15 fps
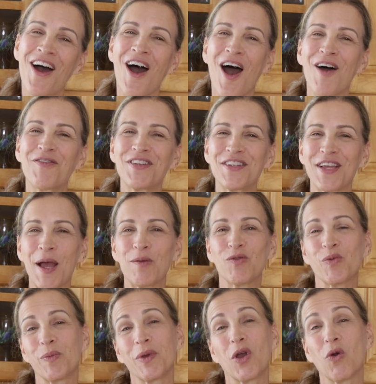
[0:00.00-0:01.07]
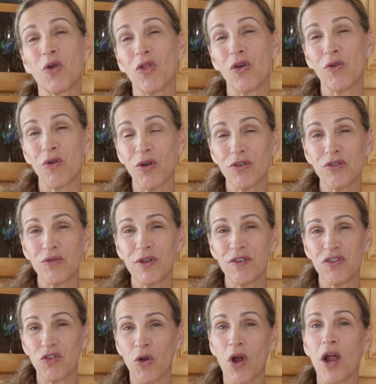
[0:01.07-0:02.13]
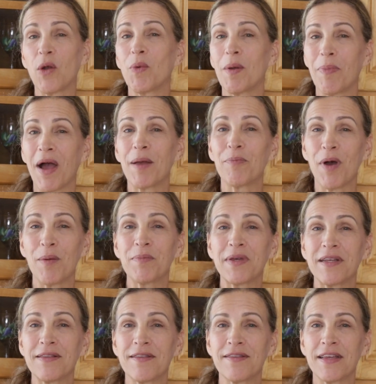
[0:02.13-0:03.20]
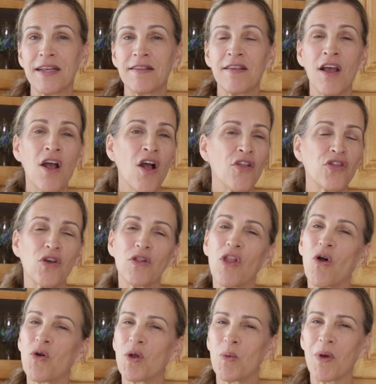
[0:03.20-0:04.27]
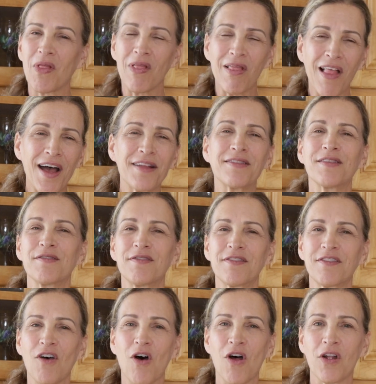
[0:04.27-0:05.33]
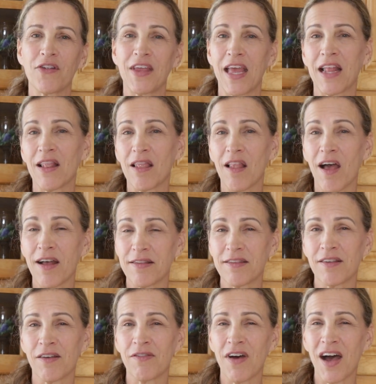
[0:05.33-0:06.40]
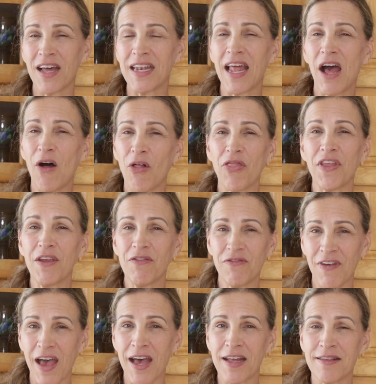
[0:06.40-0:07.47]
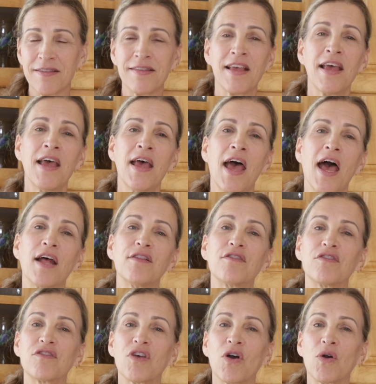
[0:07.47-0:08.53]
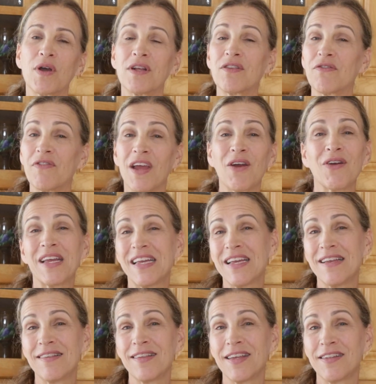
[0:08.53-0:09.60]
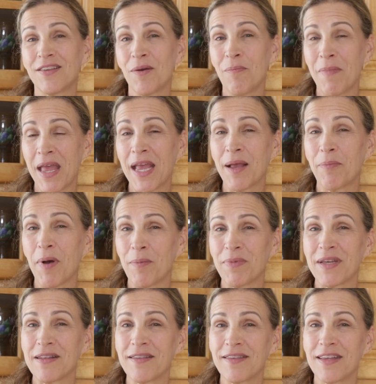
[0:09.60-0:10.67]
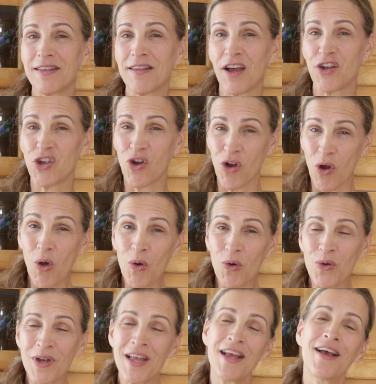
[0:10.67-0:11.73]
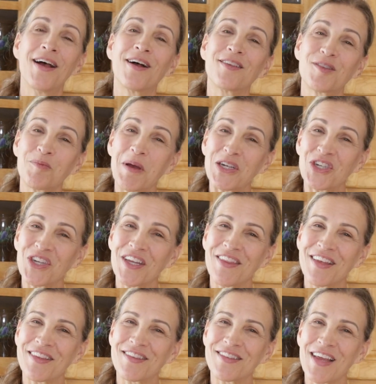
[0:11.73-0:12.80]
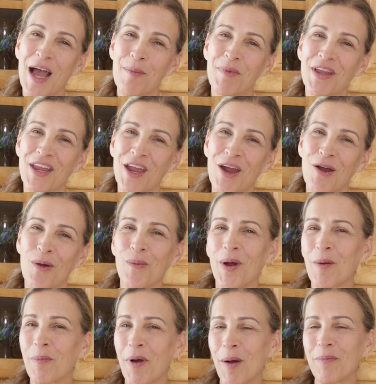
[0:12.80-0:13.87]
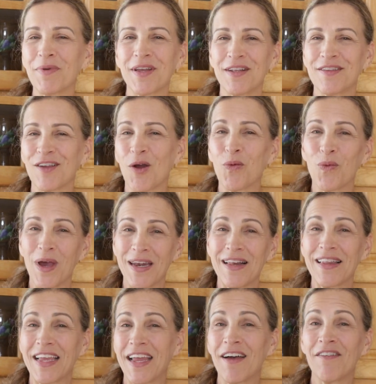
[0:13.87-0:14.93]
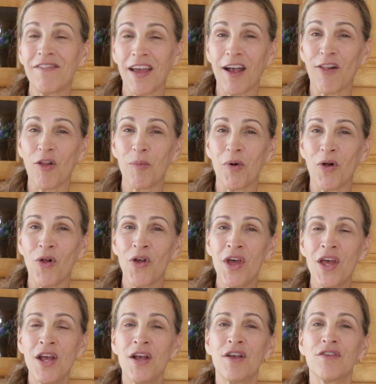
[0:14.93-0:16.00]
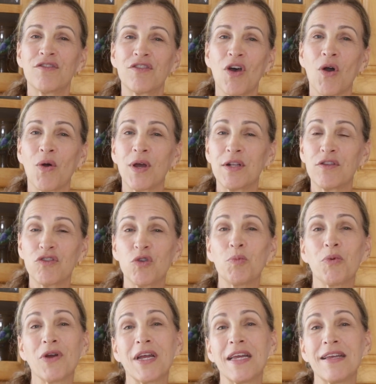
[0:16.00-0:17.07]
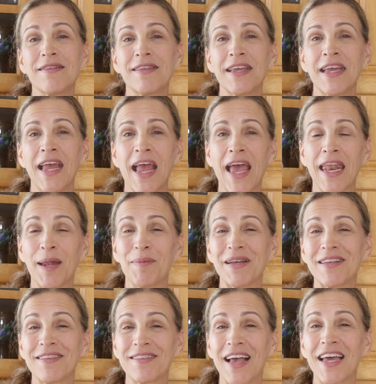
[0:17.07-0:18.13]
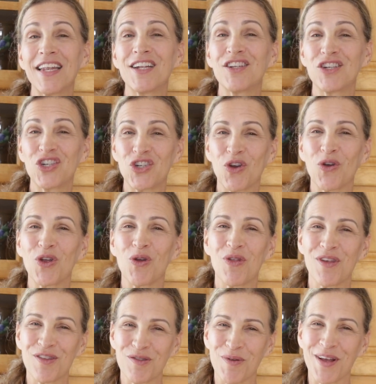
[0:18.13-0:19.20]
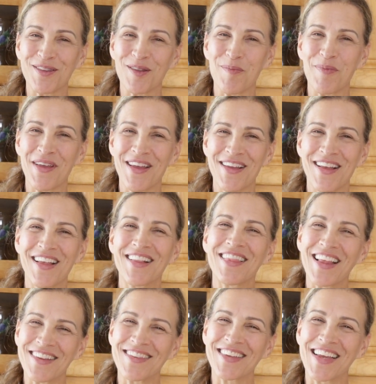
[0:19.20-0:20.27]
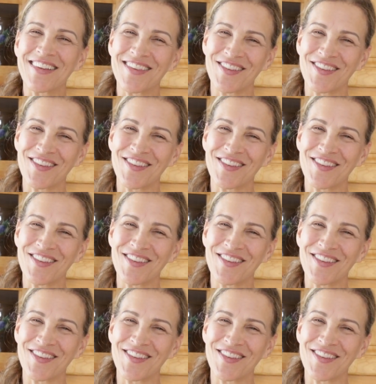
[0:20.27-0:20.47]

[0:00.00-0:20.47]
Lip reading: Oftentimes, when we go to the grocery store and we buy pumpkin seeds, they're loaded with lots of salt and lots of unhealthy fats. And so it's very easy to make pumpkin seeds on your own, especially this time of year where pumpkins are readily available. So it's super easy, and I'm excited to show you this recipe. Let's get